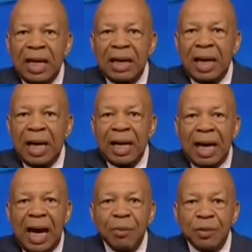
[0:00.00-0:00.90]
And
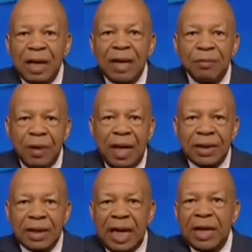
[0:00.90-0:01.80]
I will not
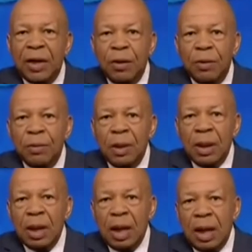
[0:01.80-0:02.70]
rest. And I know
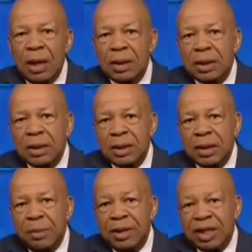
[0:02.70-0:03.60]

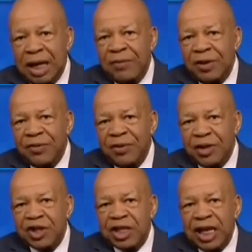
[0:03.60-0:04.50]
Chairman Chaffetz
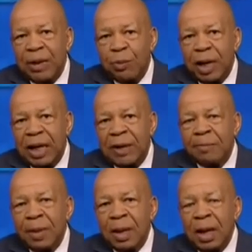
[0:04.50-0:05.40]
feels the same
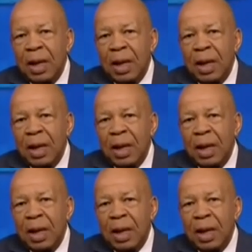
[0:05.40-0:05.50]
way